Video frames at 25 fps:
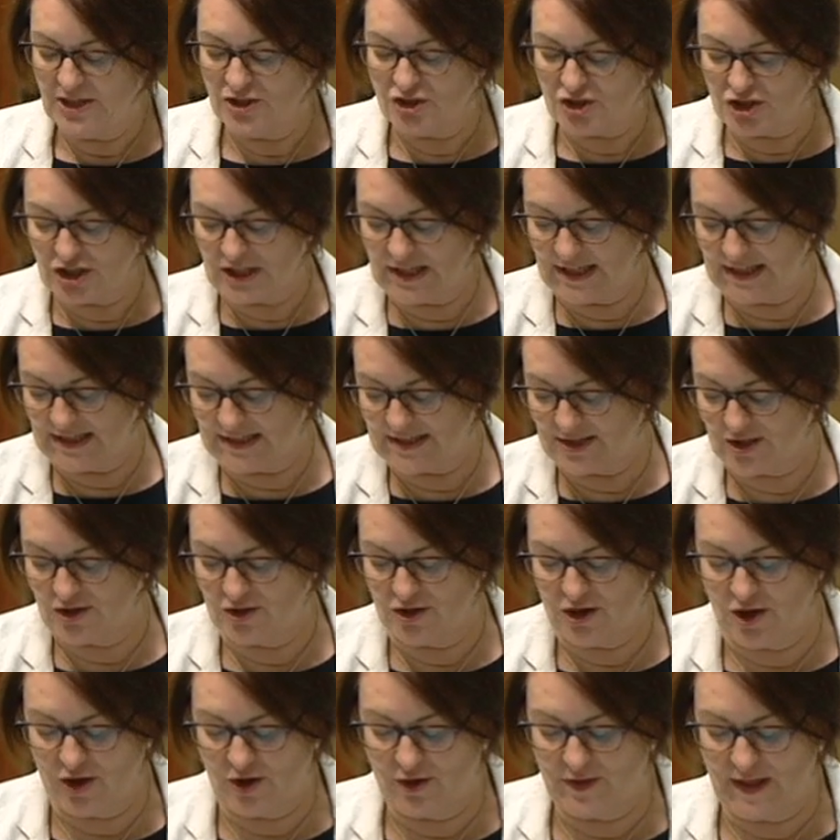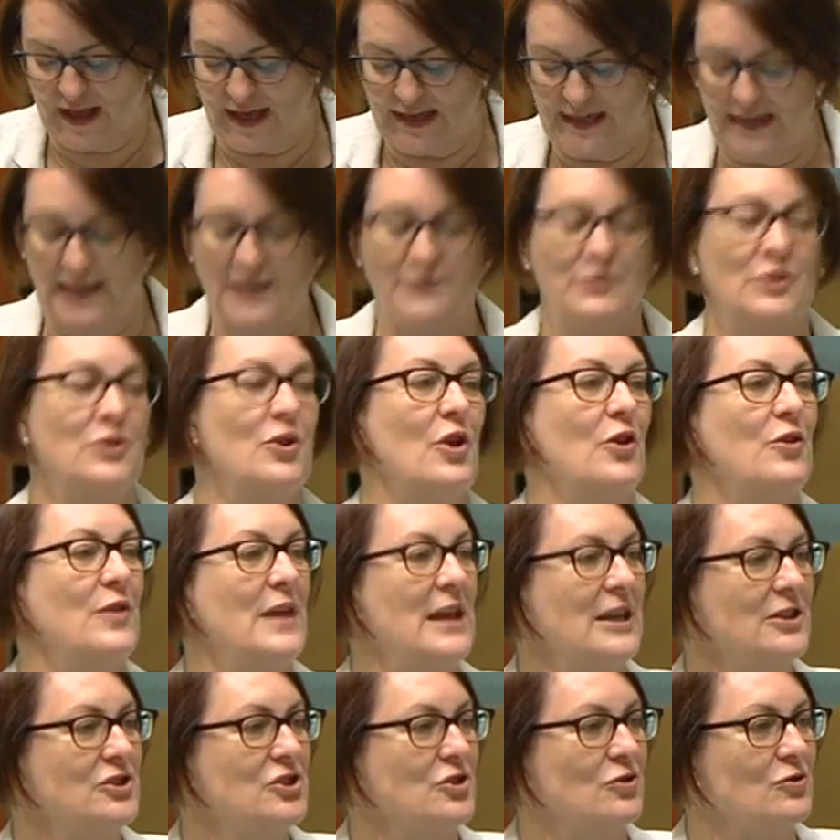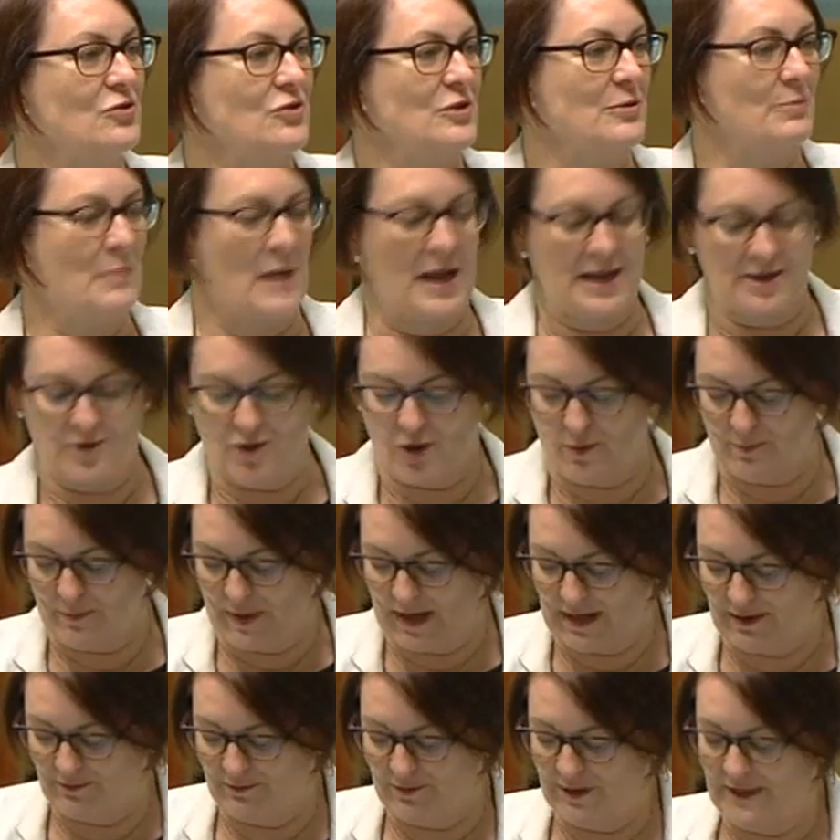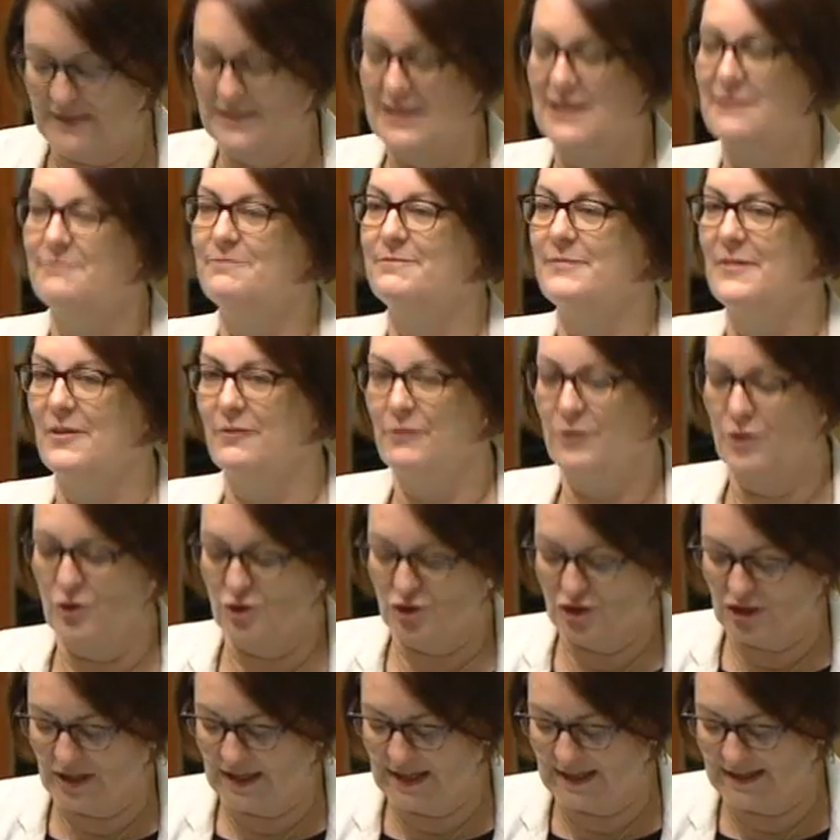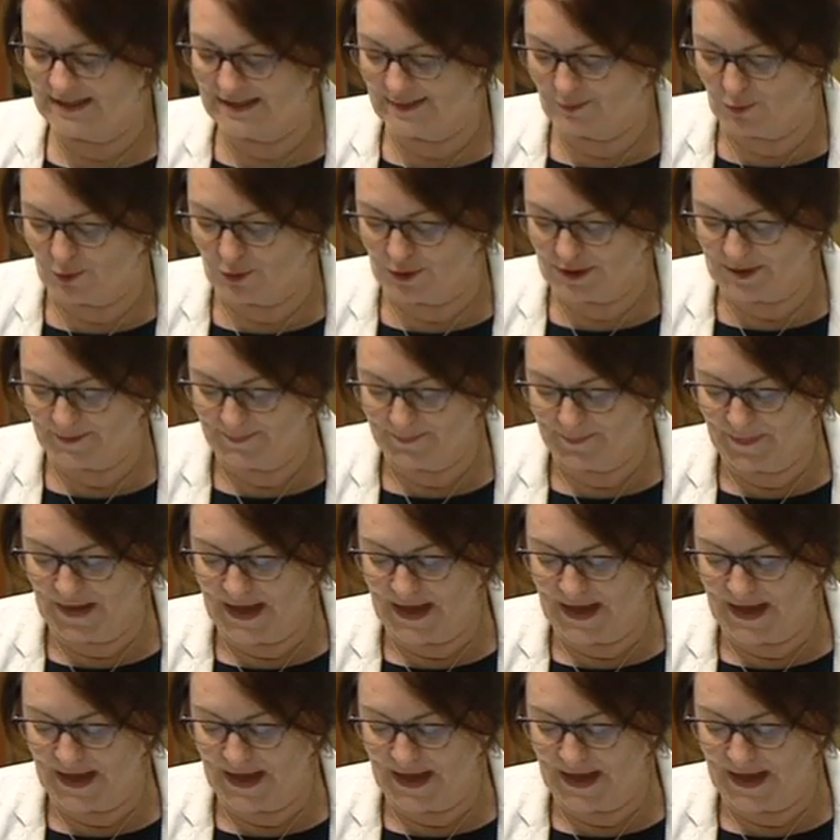cheered to know that even though their children might not benefit, future kids would.